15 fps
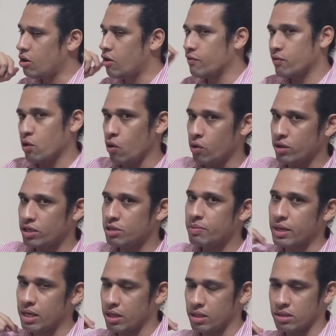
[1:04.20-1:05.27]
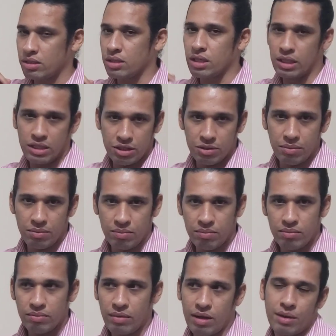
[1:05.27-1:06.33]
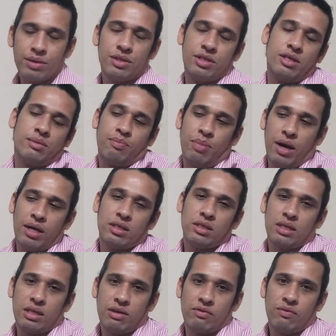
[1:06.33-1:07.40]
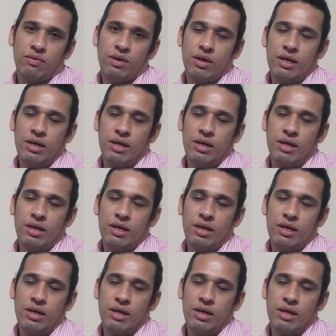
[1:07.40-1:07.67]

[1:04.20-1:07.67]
Of course, because it's a positive,